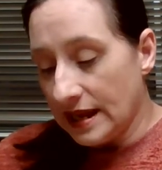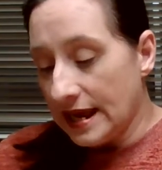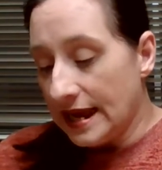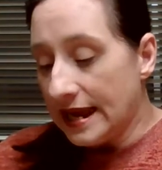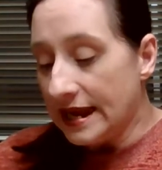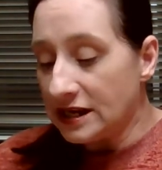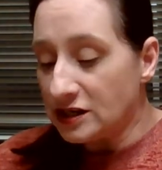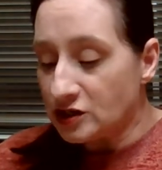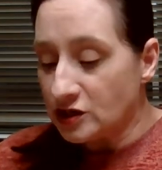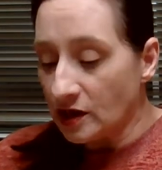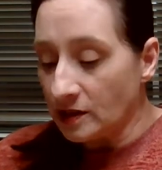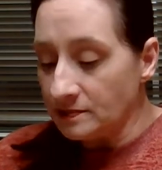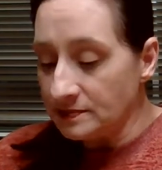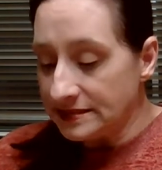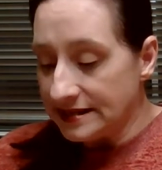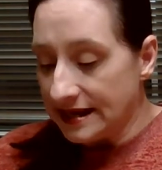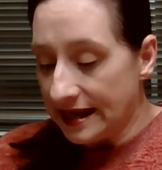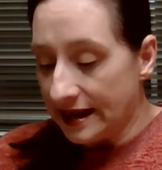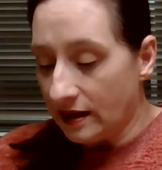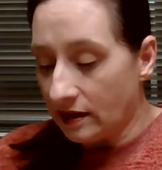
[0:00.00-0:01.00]
He jumped
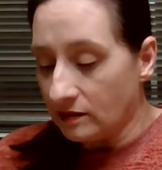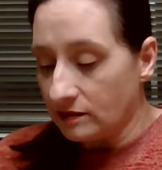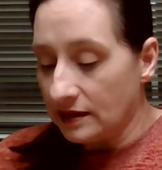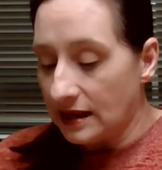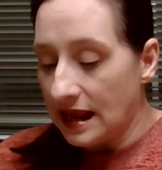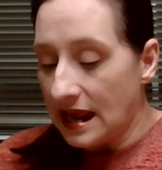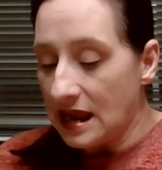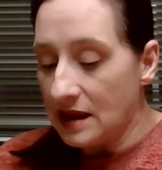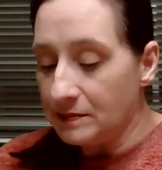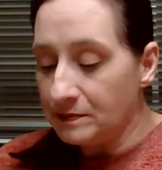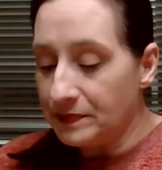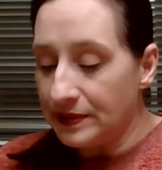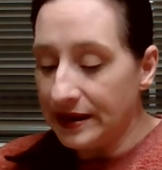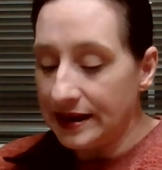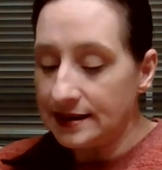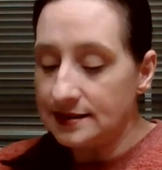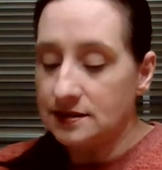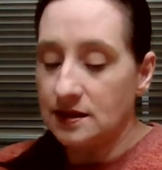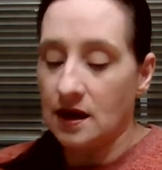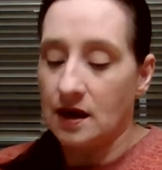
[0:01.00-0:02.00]
down and
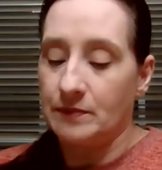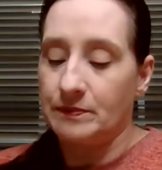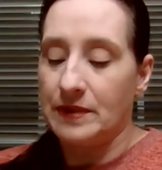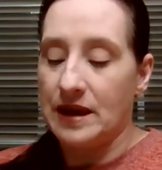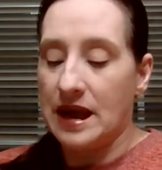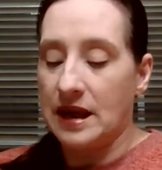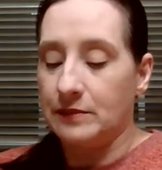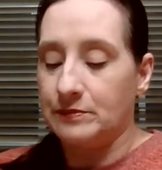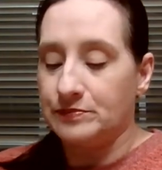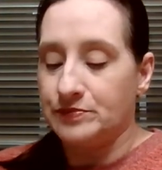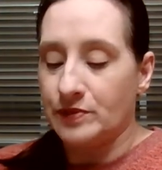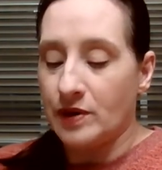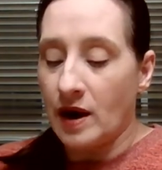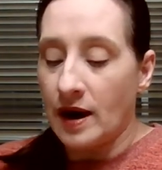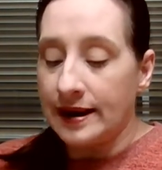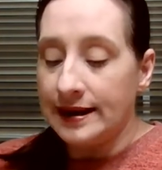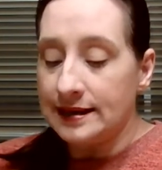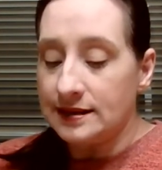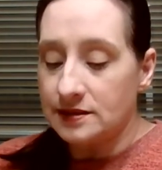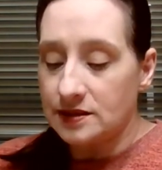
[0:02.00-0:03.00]
picked up a
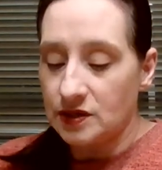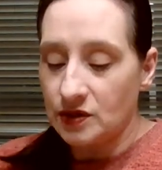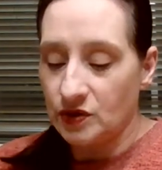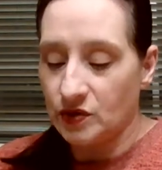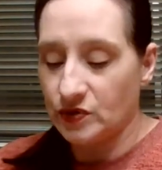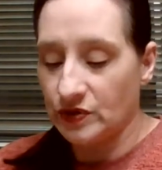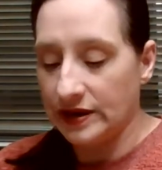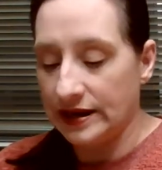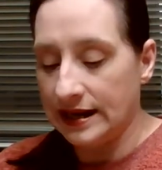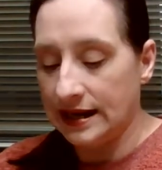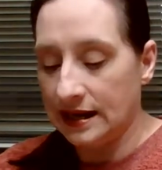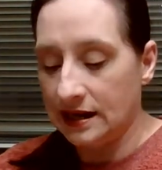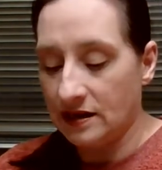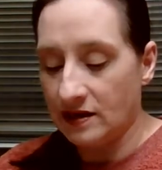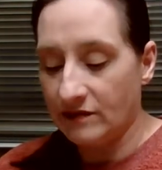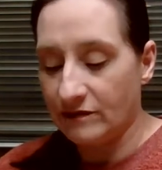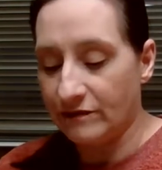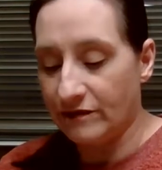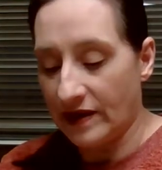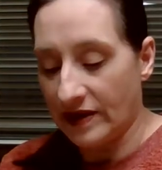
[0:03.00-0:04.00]
bright
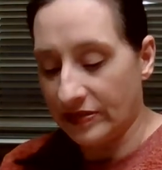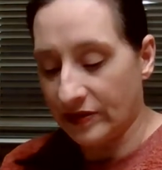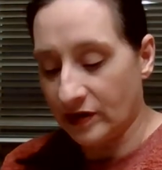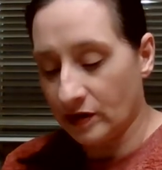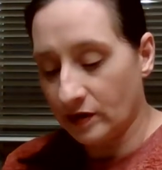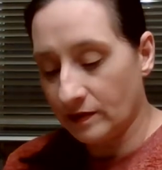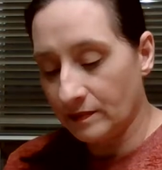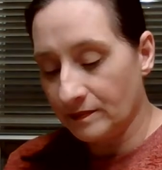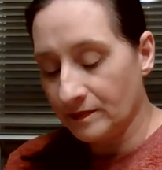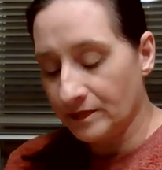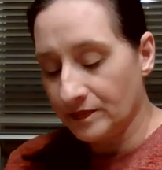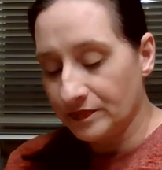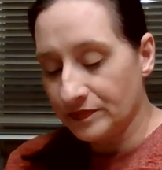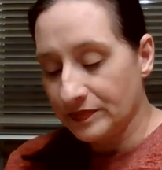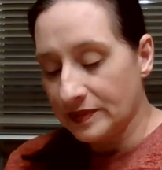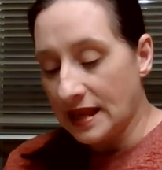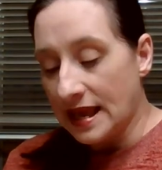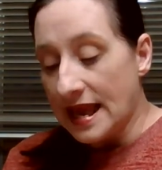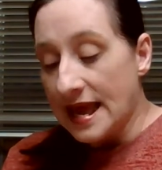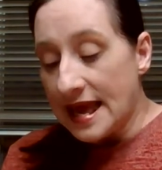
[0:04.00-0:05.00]
green feather.
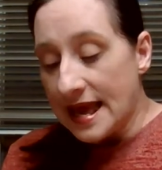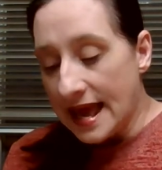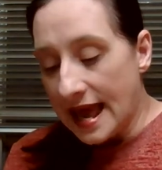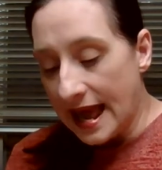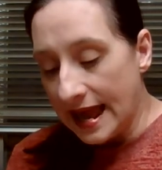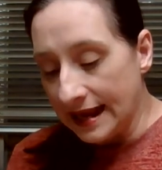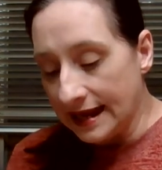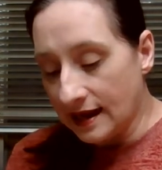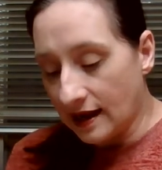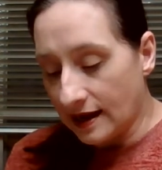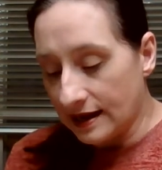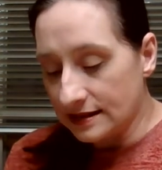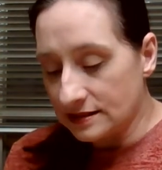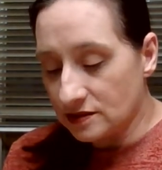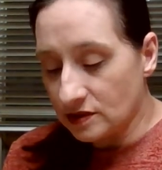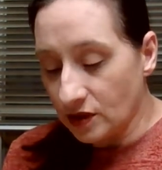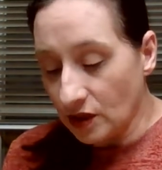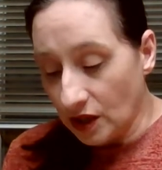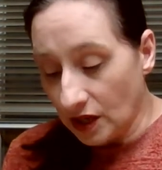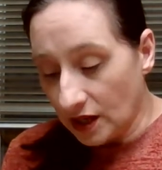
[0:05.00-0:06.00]
Hey guys,
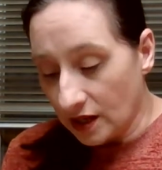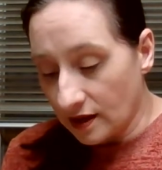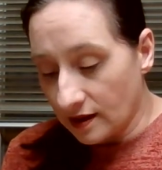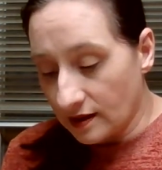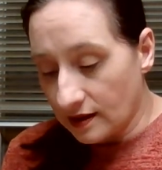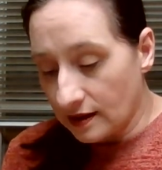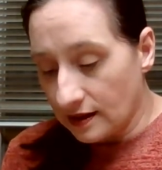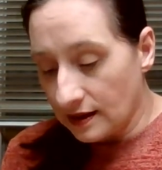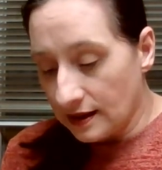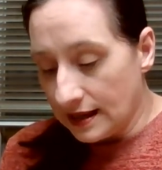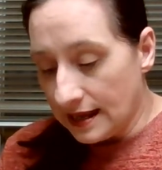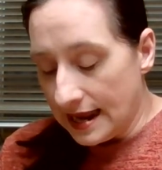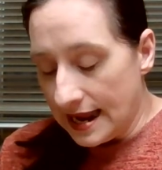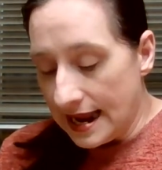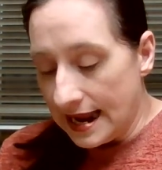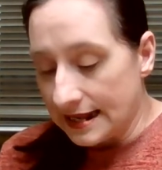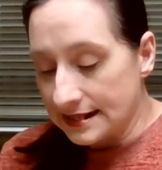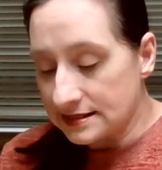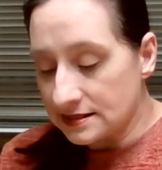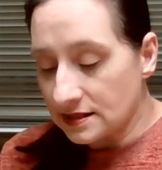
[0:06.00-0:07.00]
look!
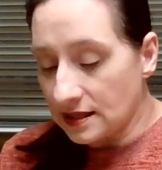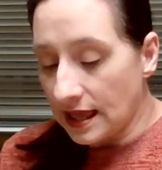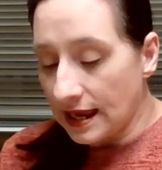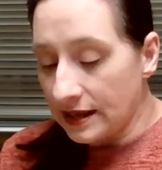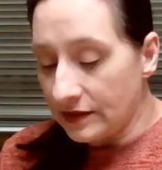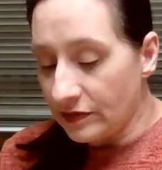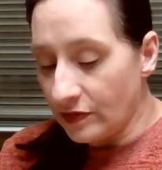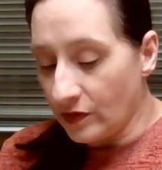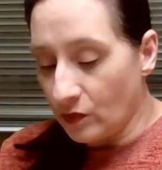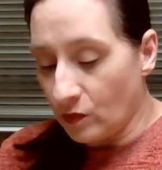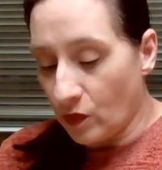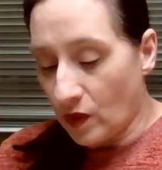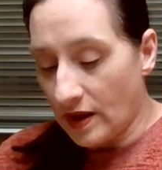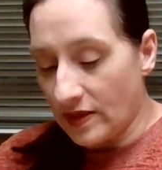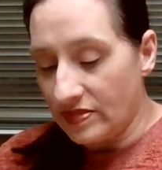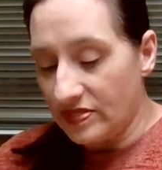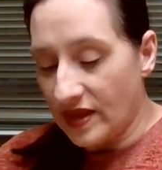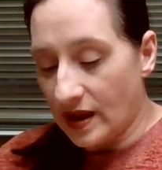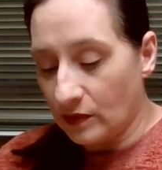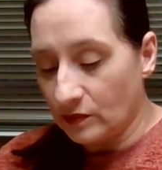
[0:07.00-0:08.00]
It's like the
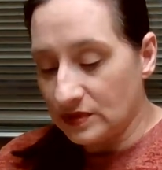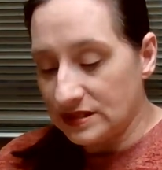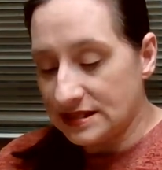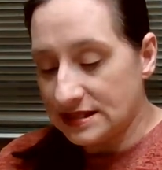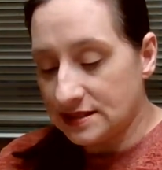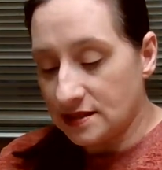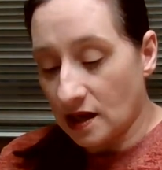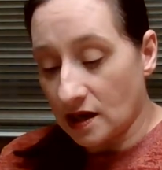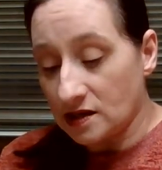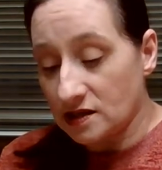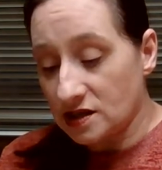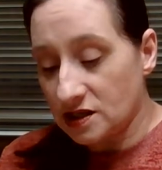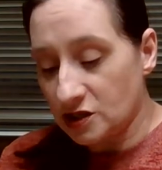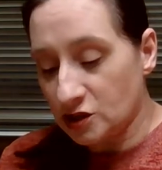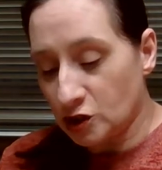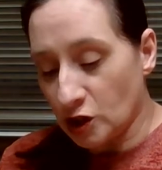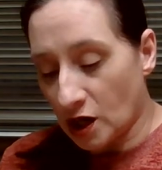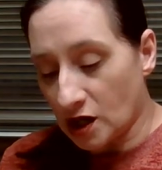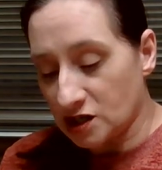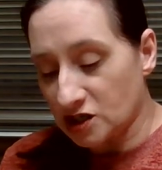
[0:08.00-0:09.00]
one that was stuck to
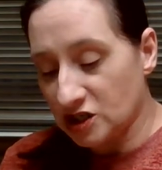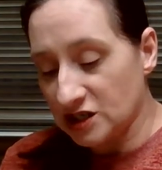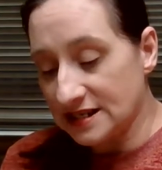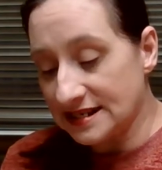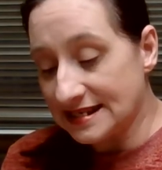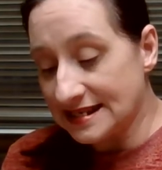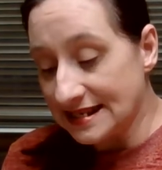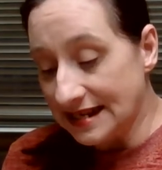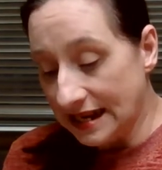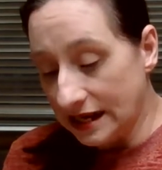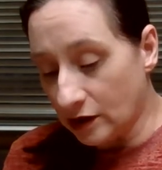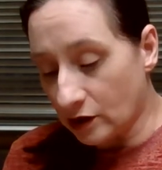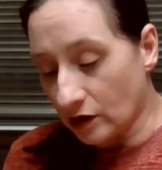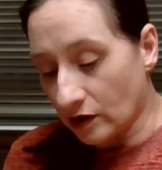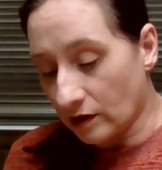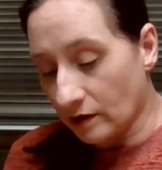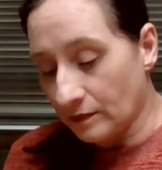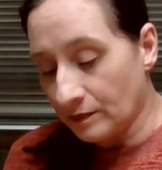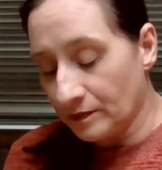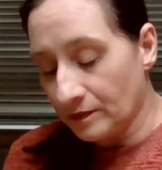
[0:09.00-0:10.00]
Josh's
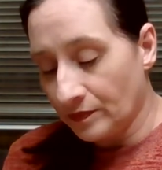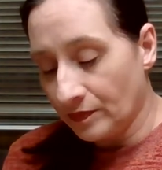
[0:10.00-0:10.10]
sneaker.